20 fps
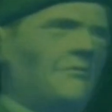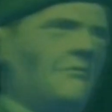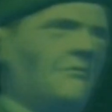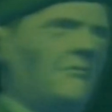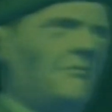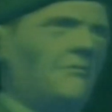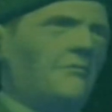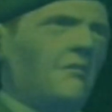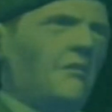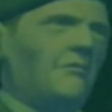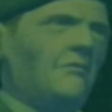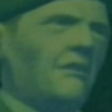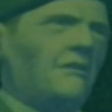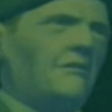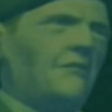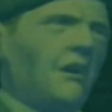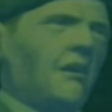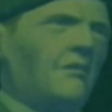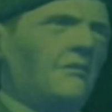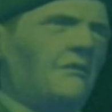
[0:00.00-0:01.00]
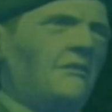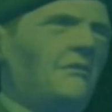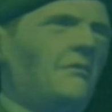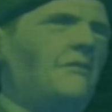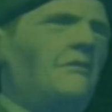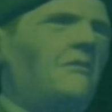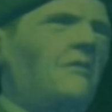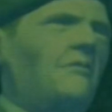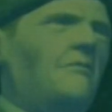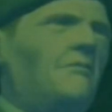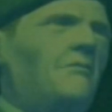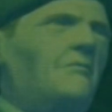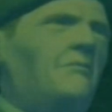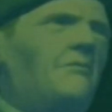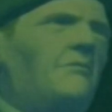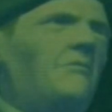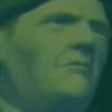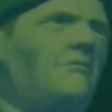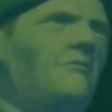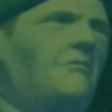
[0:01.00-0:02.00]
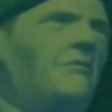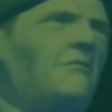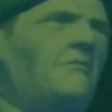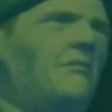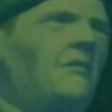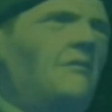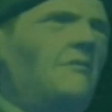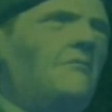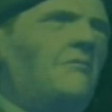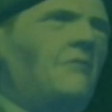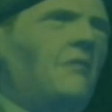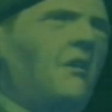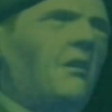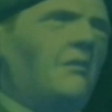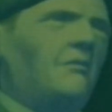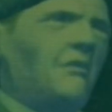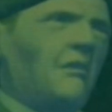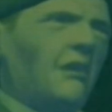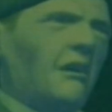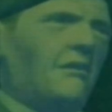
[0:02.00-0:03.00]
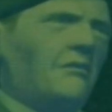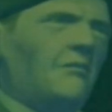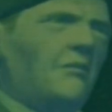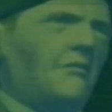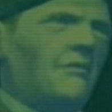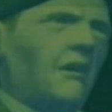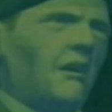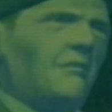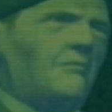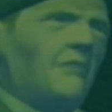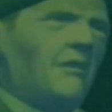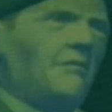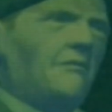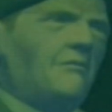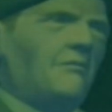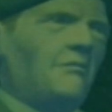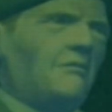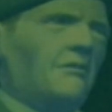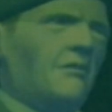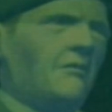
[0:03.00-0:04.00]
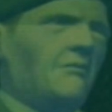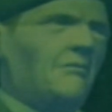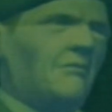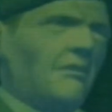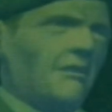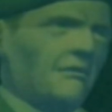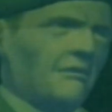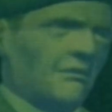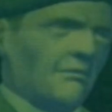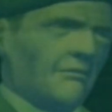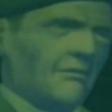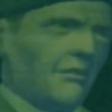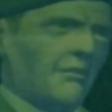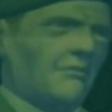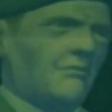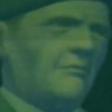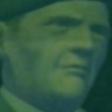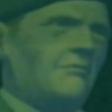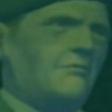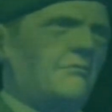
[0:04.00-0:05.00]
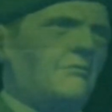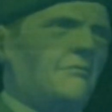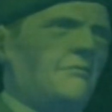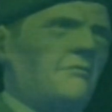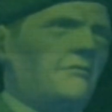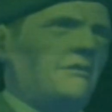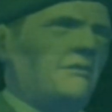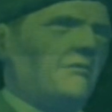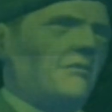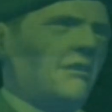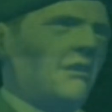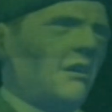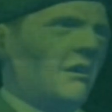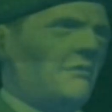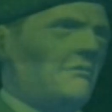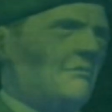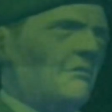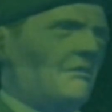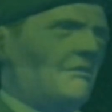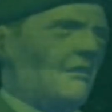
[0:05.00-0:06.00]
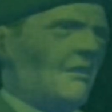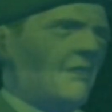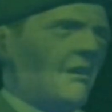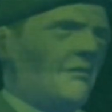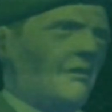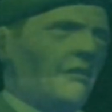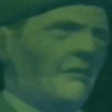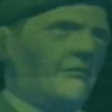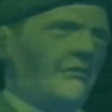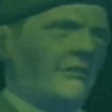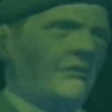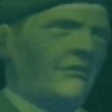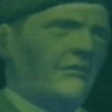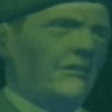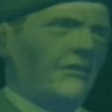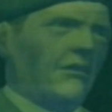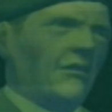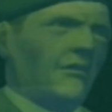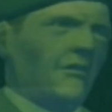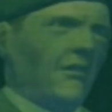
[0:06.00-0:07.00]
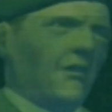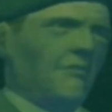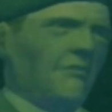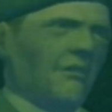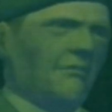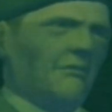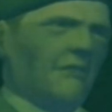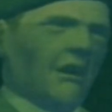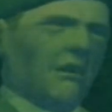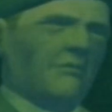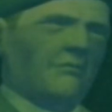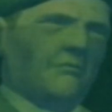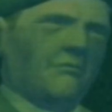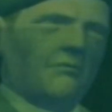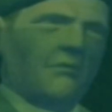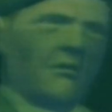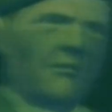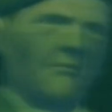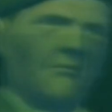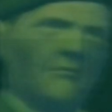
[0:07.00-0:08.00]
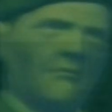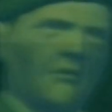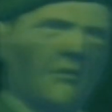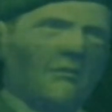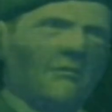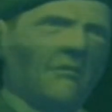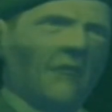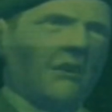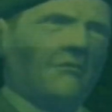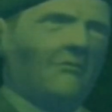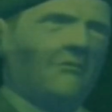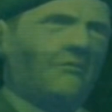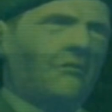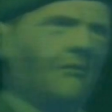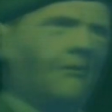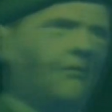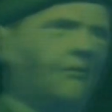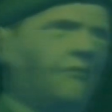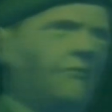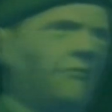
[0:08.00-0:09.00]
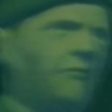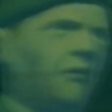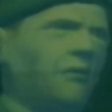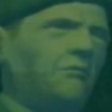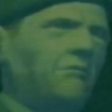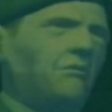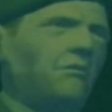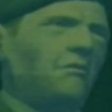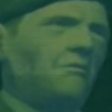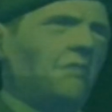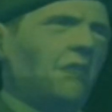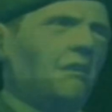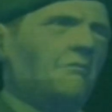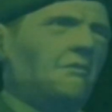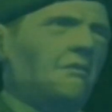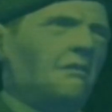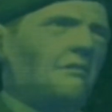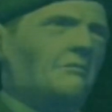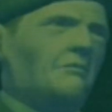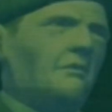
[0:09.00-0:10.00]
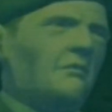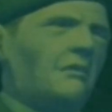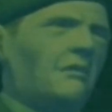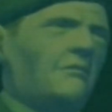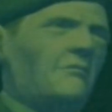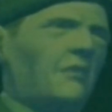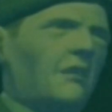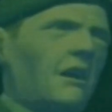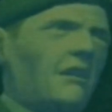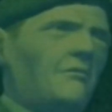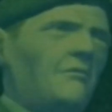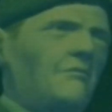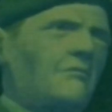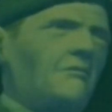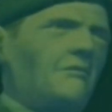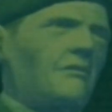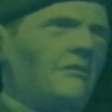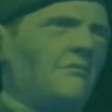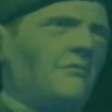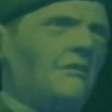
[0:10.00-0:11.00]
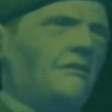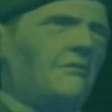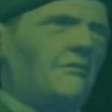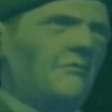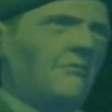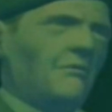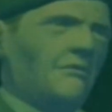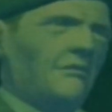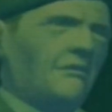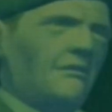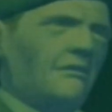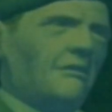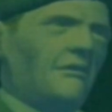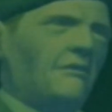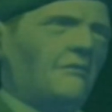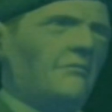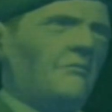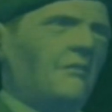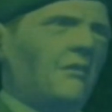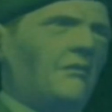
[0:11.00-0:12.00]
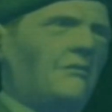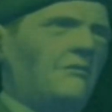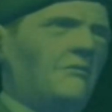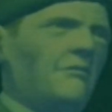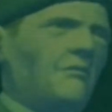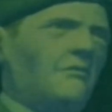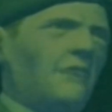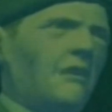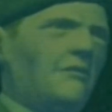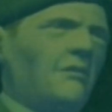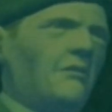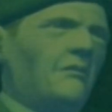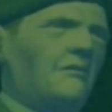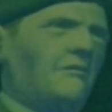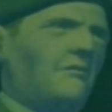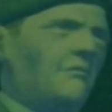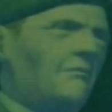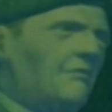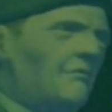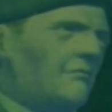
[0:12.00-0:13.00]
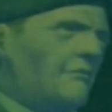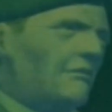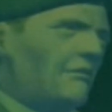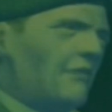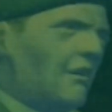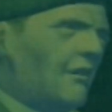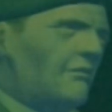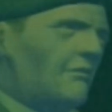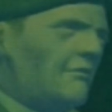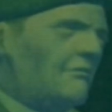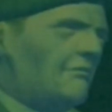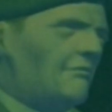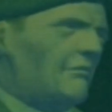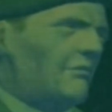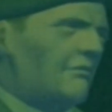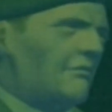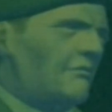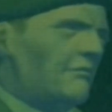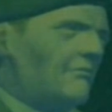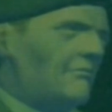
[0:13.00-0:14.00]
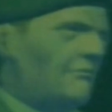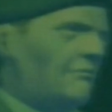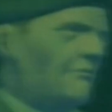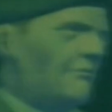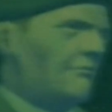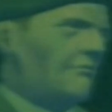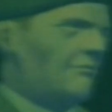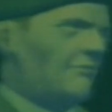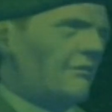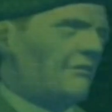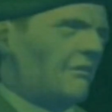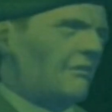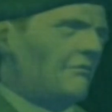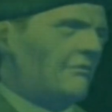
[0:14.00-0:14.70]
A radar system. Uses biological magnetic fields as input. These estimated enemy positions are projected onto a map according to reference points collected via GPS signals and field personnel reports. We need to